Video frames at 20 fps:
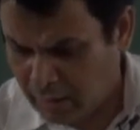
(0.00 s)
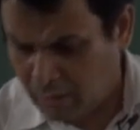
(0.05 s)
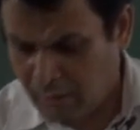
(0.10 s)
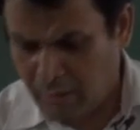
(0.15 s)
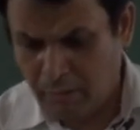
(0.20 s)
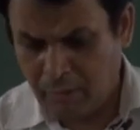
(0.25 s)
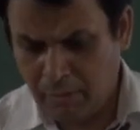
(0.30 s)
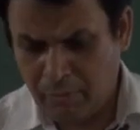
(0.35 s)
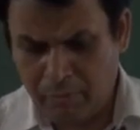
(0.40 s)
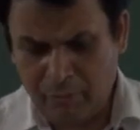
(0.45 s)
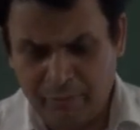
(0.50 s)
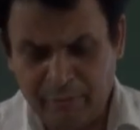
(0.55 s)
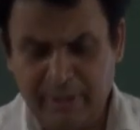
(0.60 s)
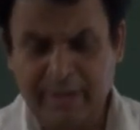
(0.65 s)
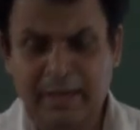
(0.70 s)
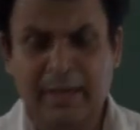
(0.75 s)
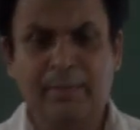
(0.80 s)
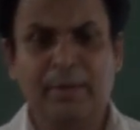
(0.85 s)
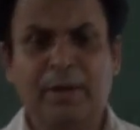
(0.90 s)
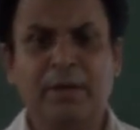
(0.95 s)

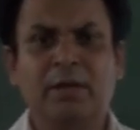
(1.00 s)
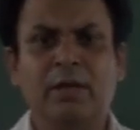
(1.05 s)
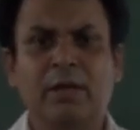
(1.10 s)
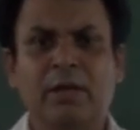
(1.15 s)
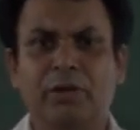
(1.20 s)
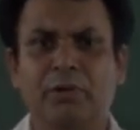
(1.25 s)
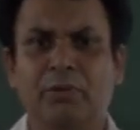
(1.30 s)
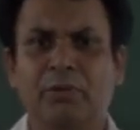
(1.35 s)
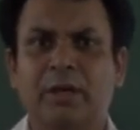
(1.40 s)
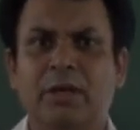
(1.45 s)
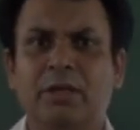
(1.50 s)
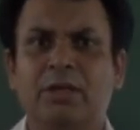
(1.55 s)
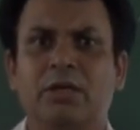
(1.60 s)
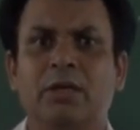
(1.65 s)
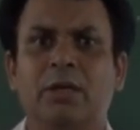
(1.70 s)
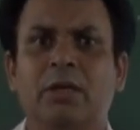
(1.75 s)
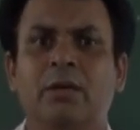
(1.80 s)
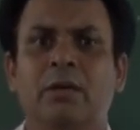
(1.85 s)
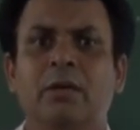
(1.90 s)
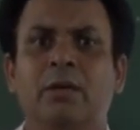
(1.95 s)
fundamental units
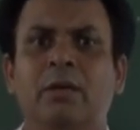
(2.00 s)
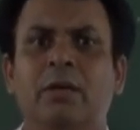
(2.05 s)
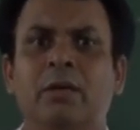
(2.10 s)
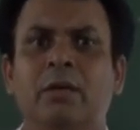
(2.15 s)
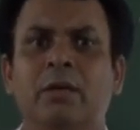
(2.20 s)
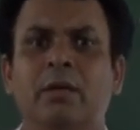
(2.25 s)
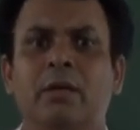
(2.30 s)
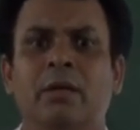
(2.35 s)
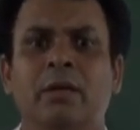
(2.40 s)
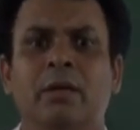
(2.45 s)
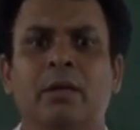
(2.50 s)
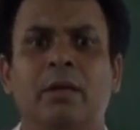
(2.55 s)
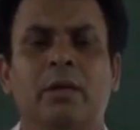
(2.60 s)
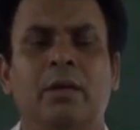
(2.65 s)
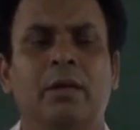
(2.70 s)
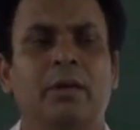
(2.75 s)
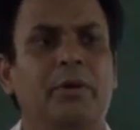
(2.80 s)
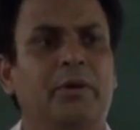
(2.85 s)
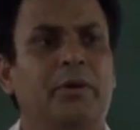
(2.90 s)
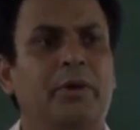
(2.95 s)

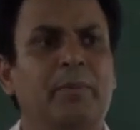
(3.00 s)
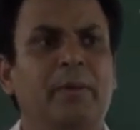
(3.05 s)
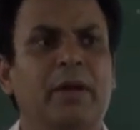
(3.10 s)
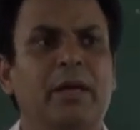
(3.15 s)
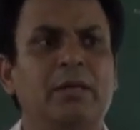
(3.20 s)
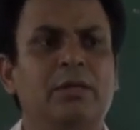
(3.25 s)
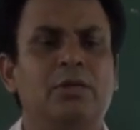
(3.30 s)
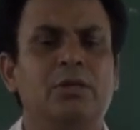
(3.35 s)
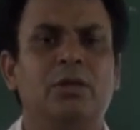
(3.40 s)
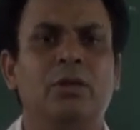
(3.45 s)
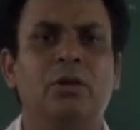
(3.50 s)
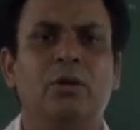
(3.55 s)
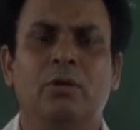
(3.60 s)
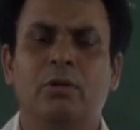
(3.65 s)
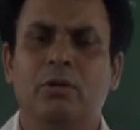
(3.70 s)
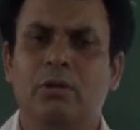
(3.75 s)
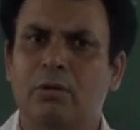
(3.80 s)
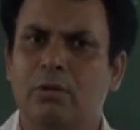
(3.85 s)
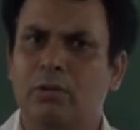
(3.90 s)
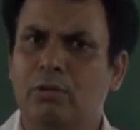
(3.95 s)
remains
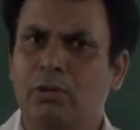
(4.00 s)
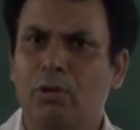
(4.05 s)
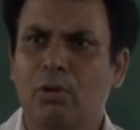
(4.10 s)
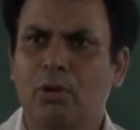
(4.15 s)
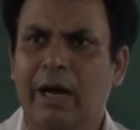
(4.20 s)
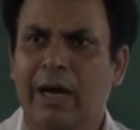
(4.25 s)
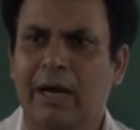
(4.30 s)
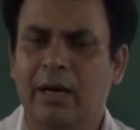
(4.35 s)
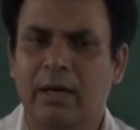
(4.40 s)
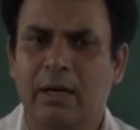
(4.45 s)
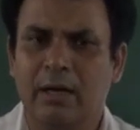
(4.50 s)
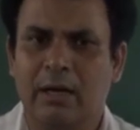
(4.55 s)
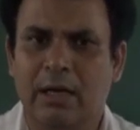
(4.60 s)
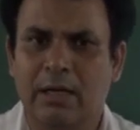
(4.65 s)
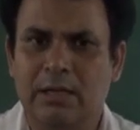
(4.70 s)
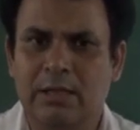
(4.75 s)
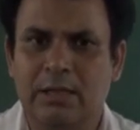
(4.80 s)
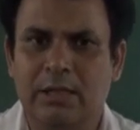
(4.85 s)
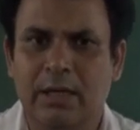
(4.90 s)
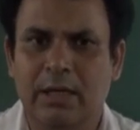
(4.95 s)
no longer
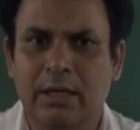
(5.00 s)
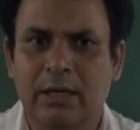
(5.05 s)
constant